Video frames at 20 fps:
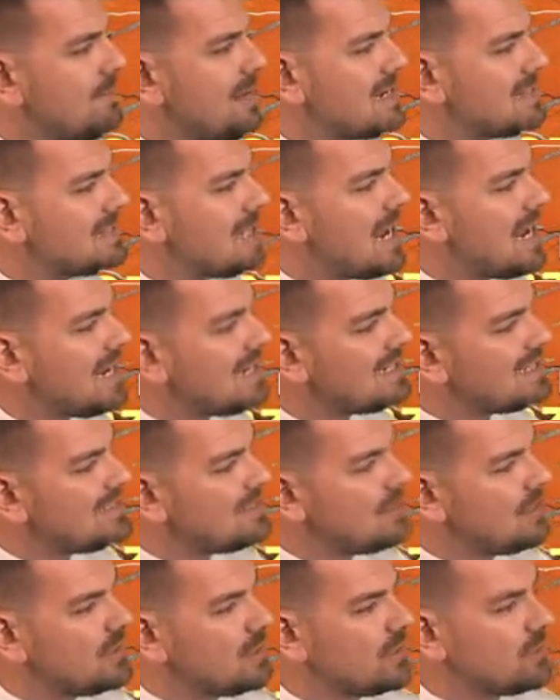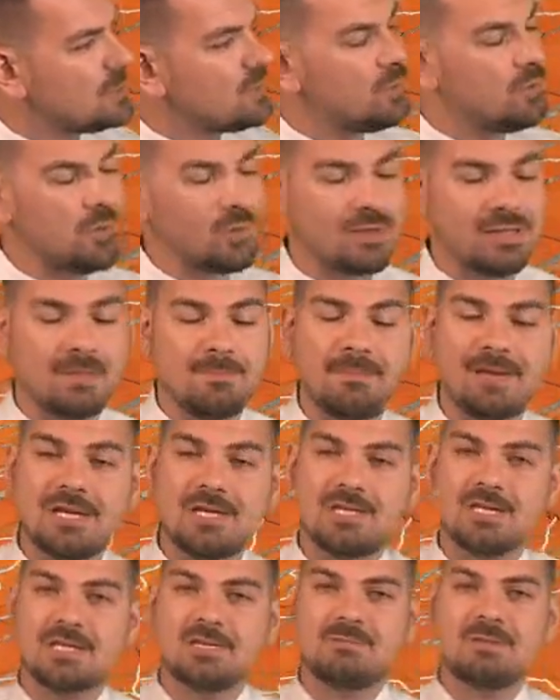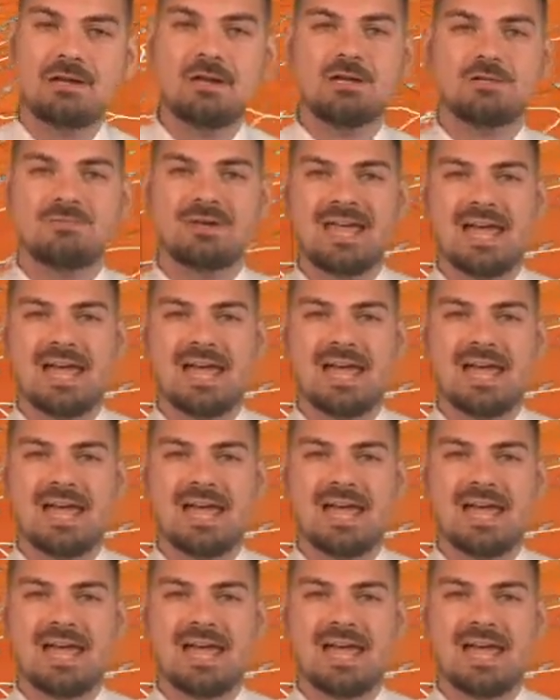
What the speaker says: Mays Landing. Still a little cooler at the beaches because we